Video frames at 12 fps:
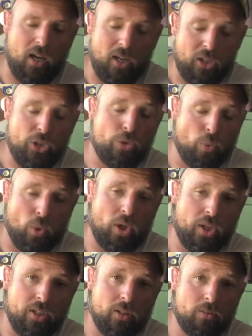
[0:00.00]
you
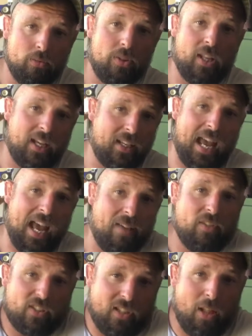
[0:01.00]
would then have
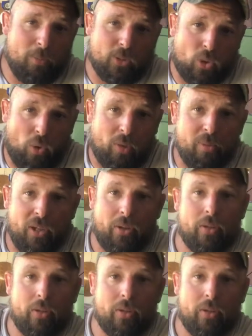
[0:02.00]
a celebratory beer.